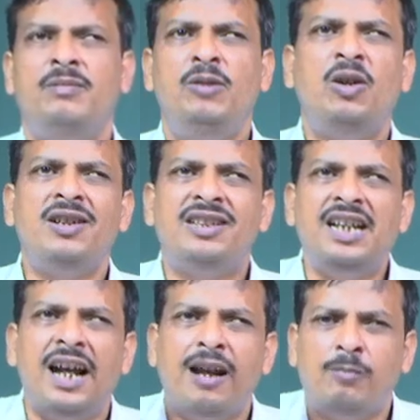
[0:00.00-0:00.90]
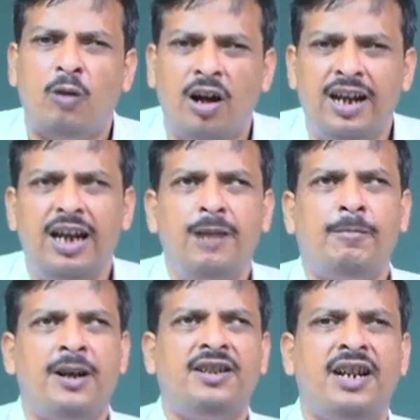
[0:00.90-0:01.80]
because they are bodily
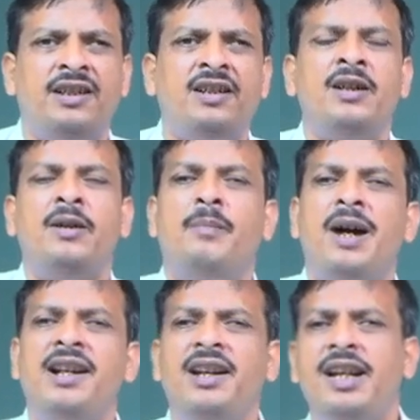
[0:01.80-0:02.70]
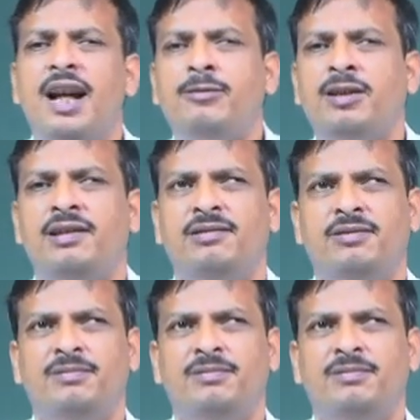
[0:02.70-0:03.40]
present, mindly absent.